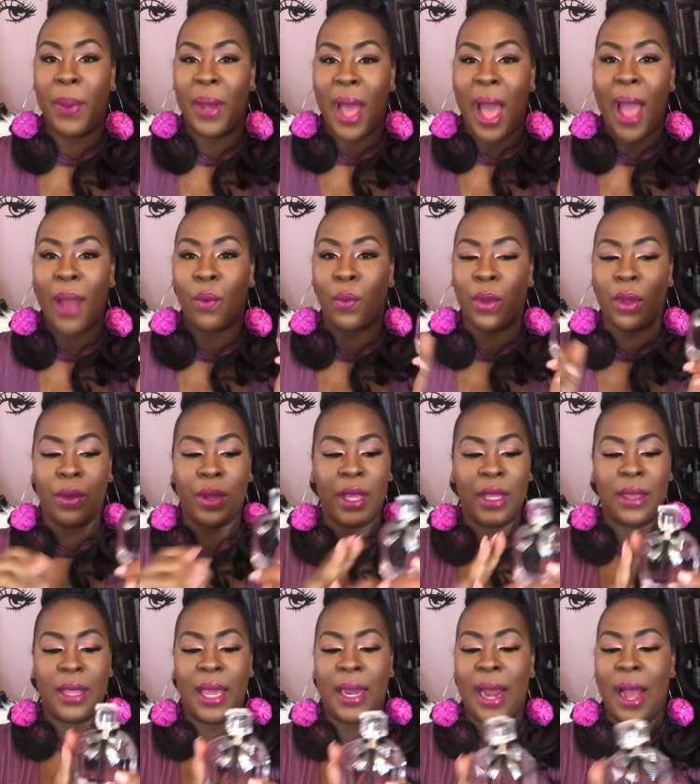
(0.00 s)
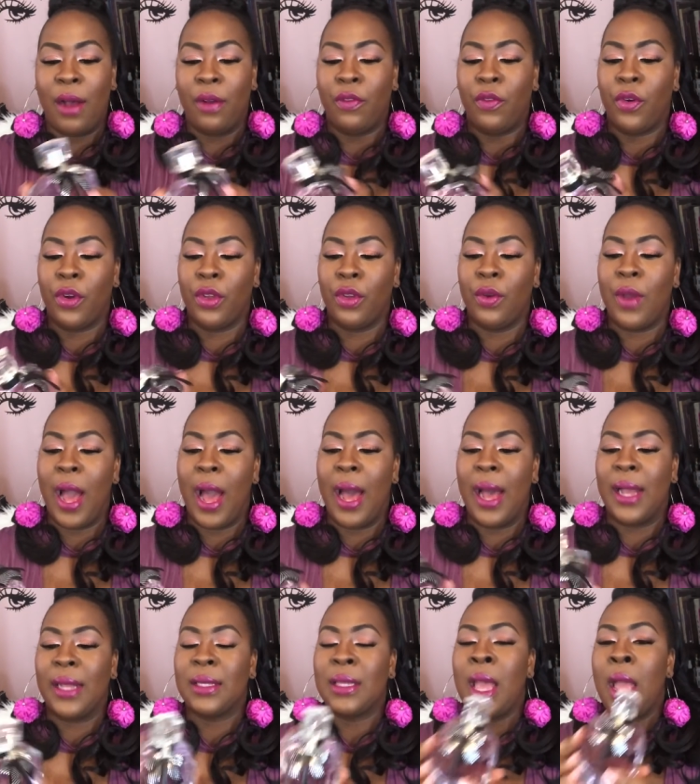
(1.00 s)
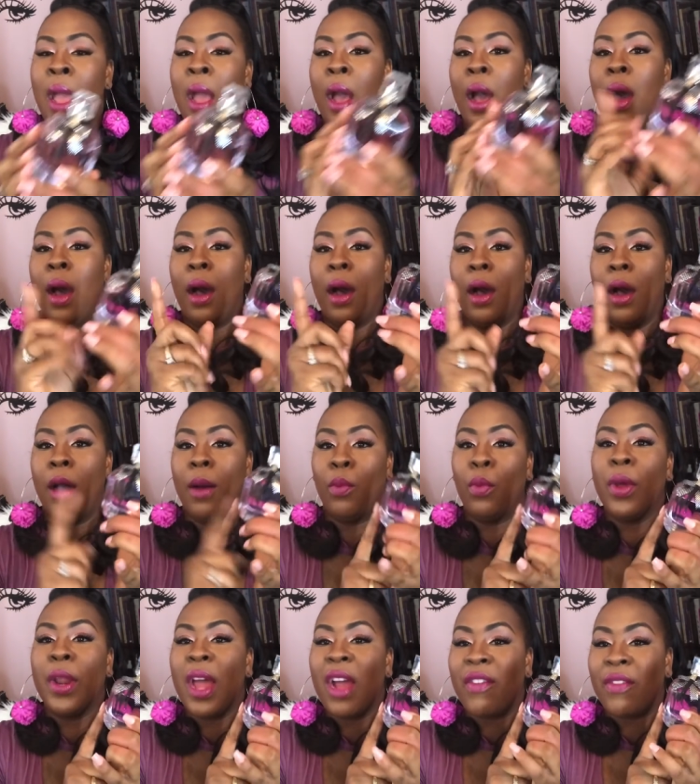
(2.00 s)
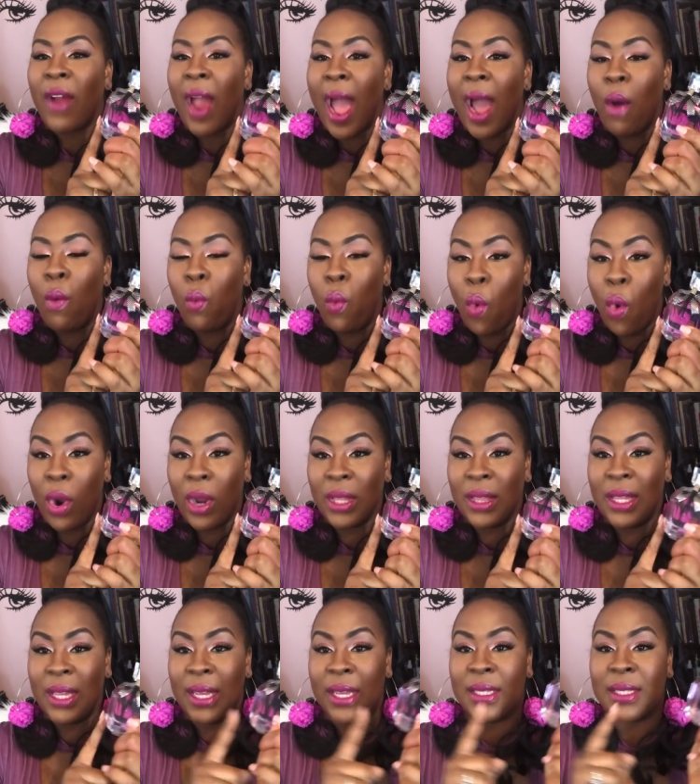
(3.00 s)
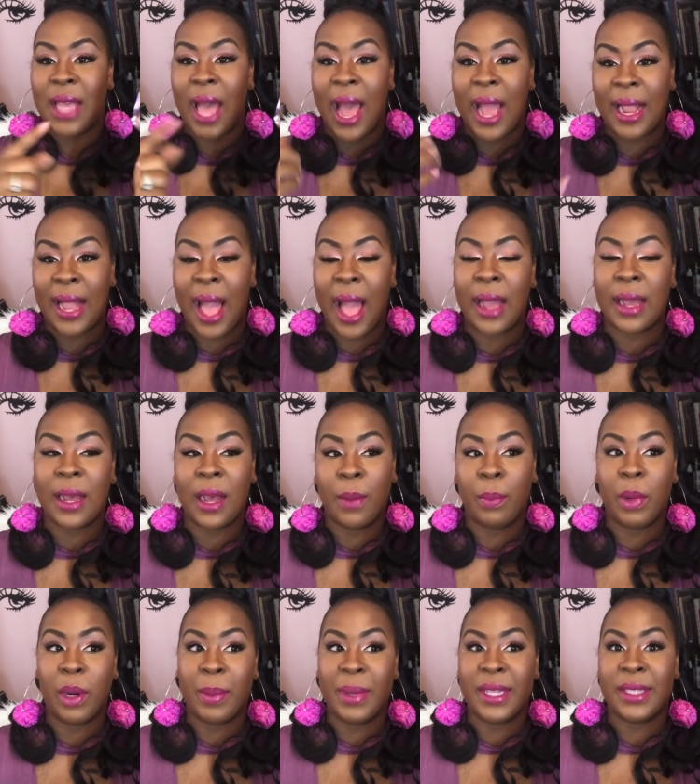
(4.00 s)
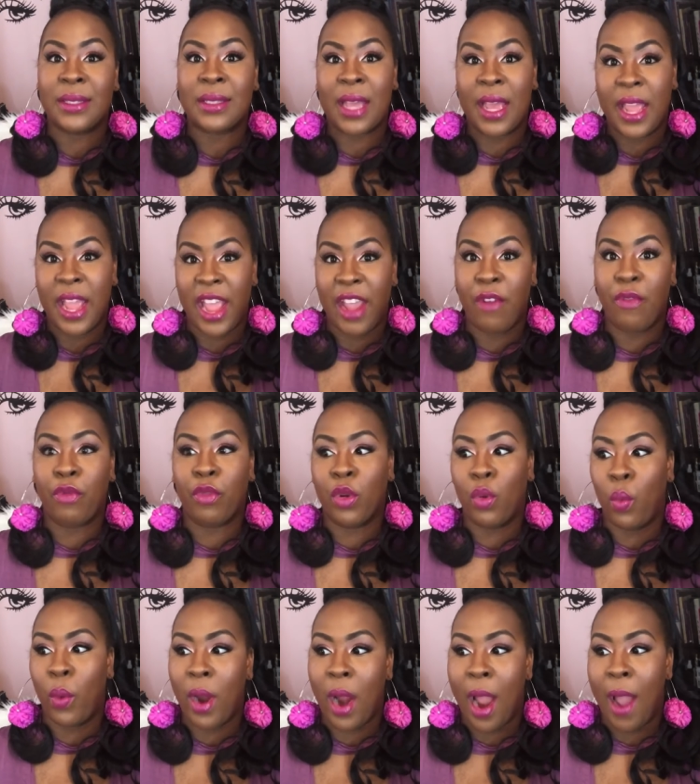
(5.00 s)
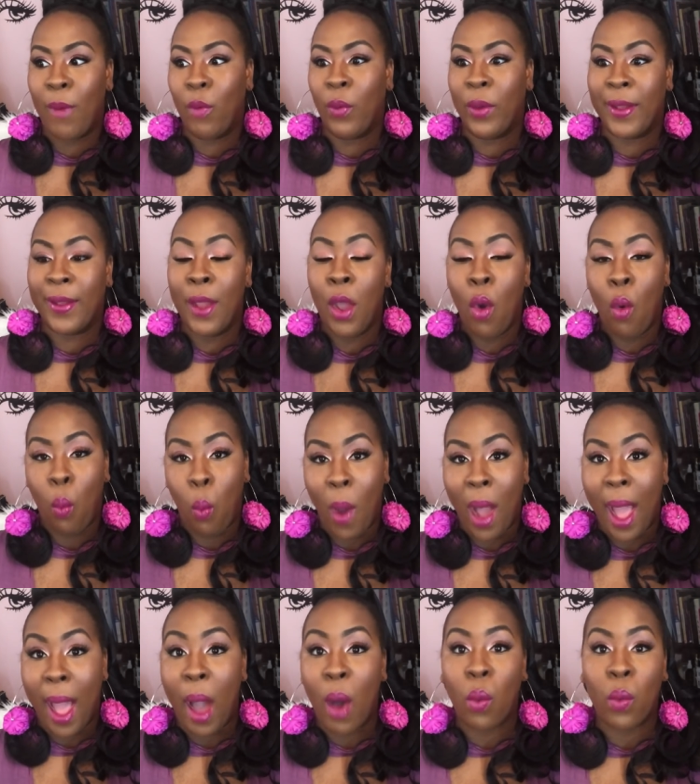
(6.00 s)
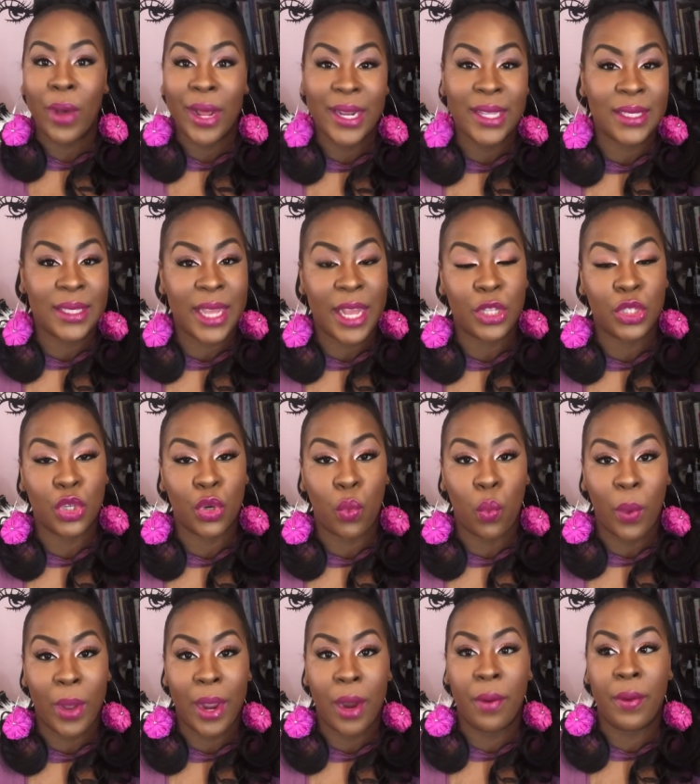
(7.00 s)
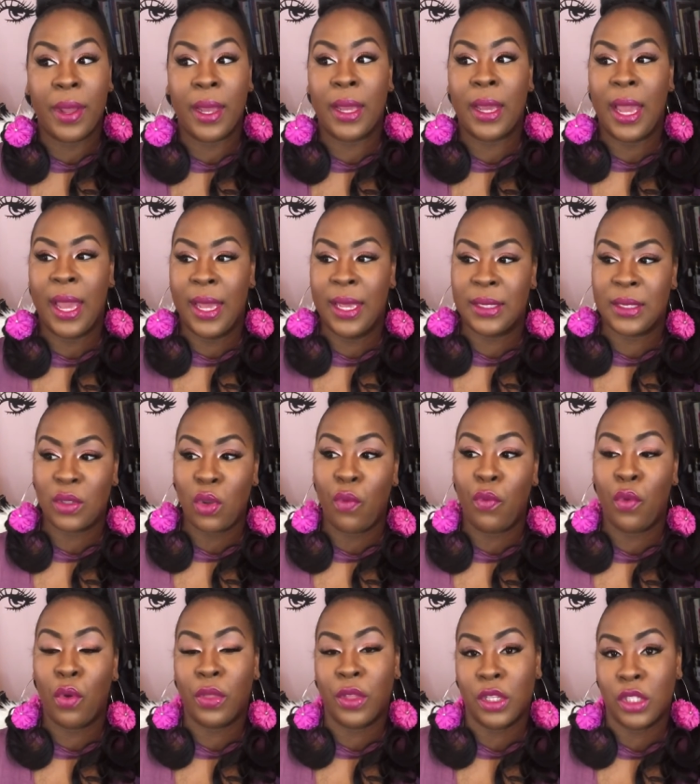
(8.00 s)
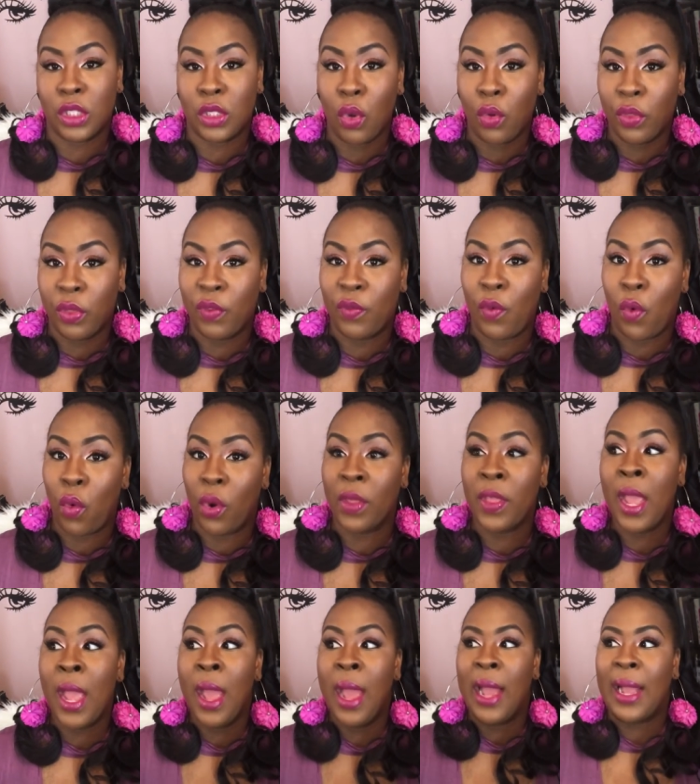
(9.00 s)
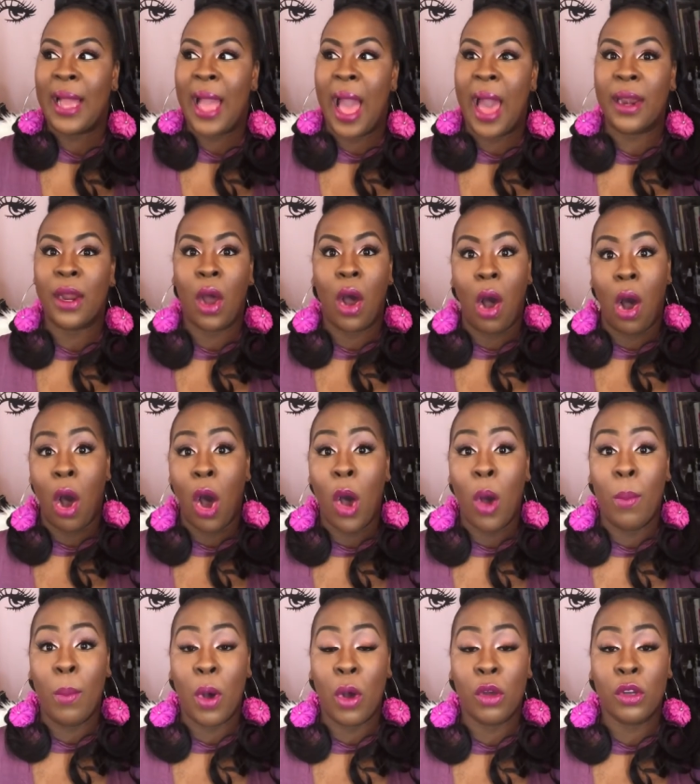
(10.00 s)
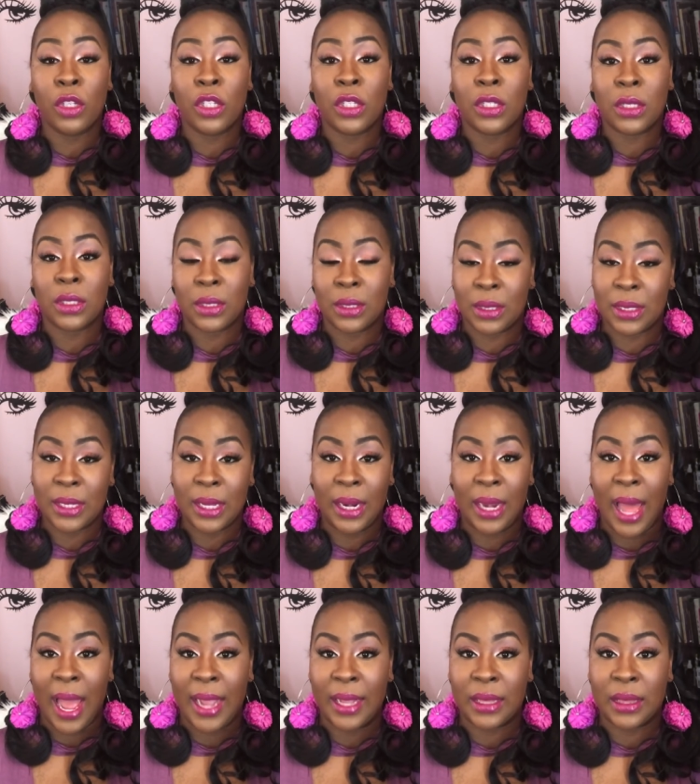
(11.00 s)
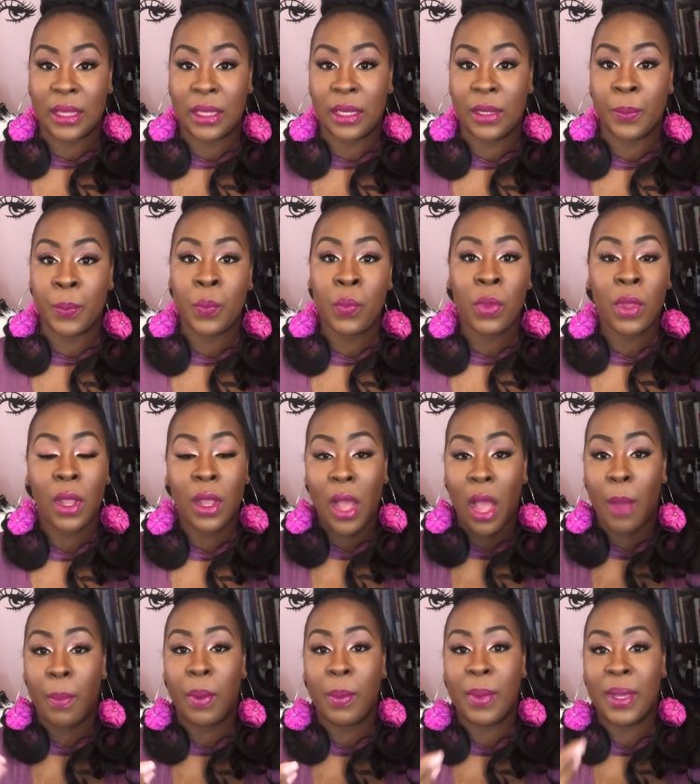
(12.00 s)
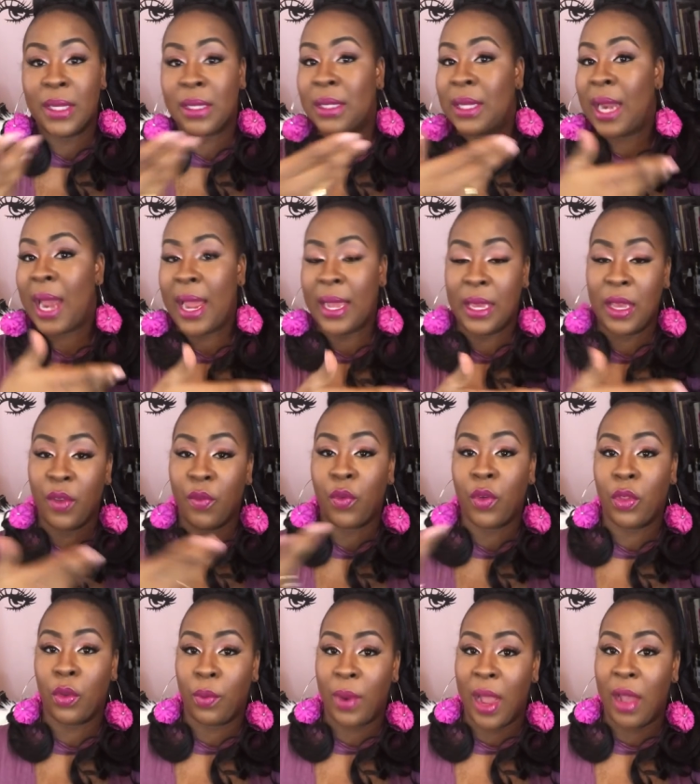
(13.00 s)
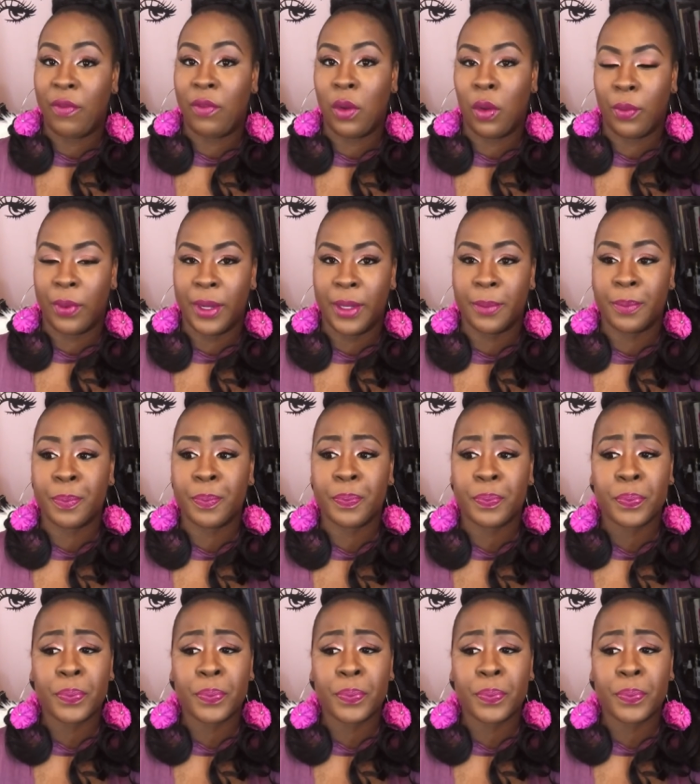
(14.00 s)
but I will get that out for you guys. Whenever I wore this, I got compliments everywhere I went. Wow, what is that you're wearing? And so forth and so forth. Kind of almost to like the compliments that I get for the Ralph Lauren.